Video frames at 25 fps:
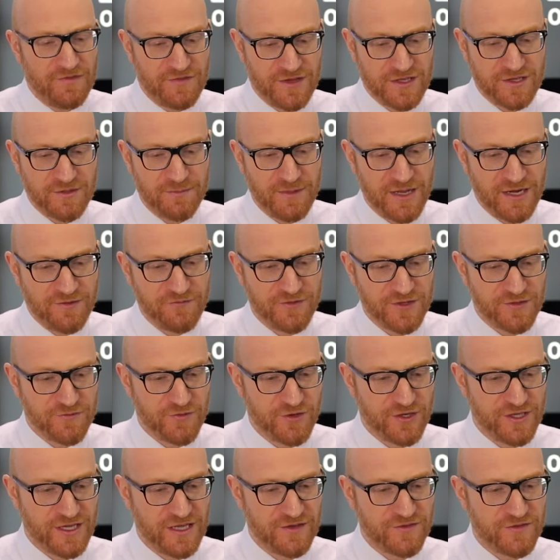I think the benefit
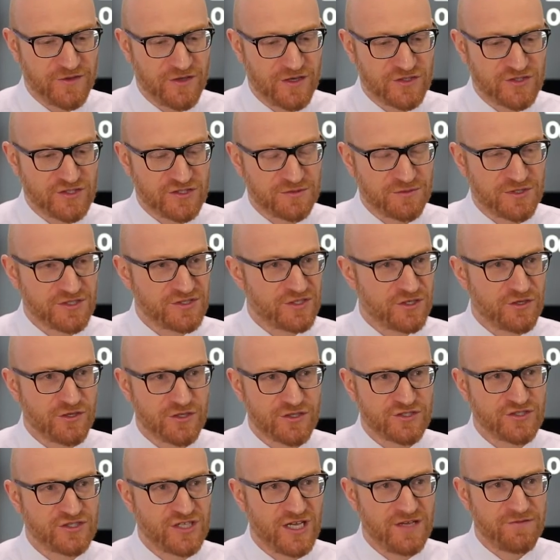for the end customer is they're
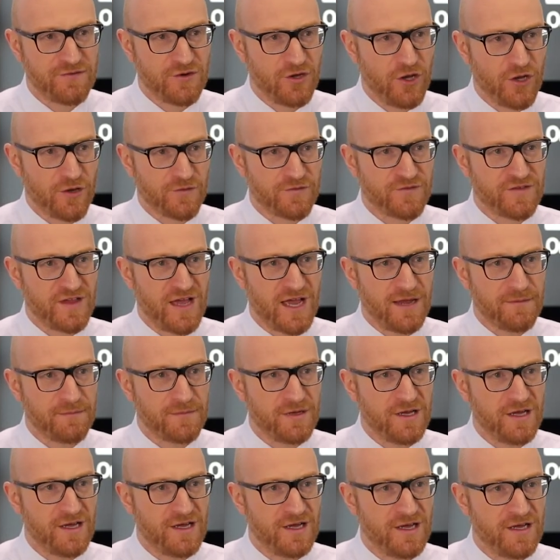going to save a lot of
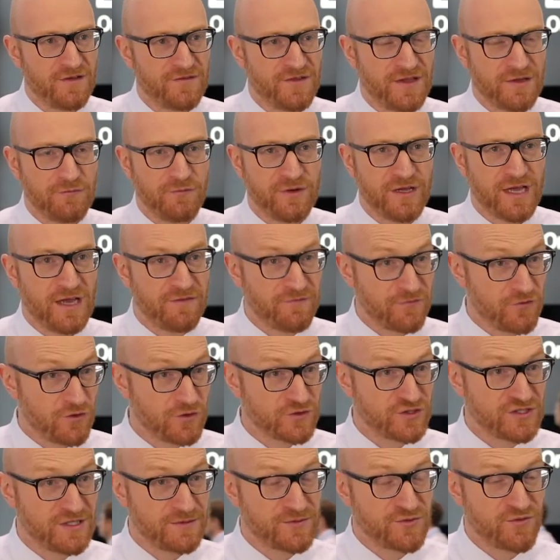time. I think we have
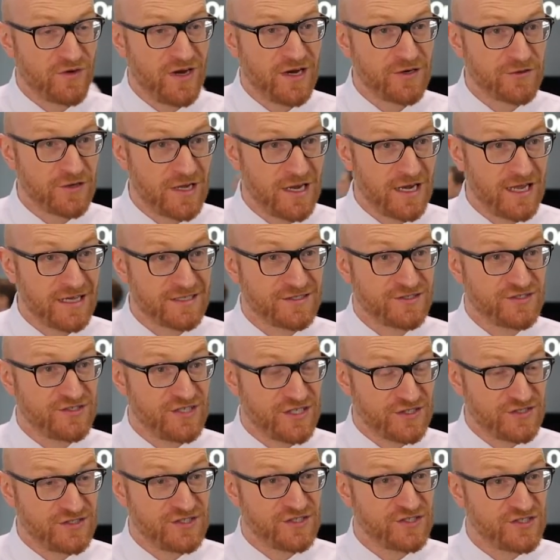concepts right now like
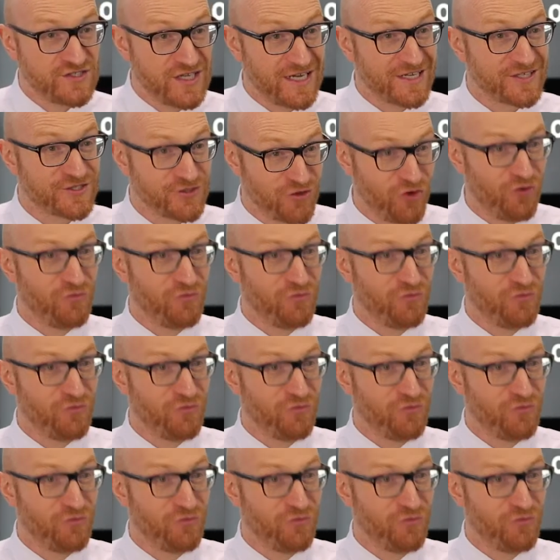60-second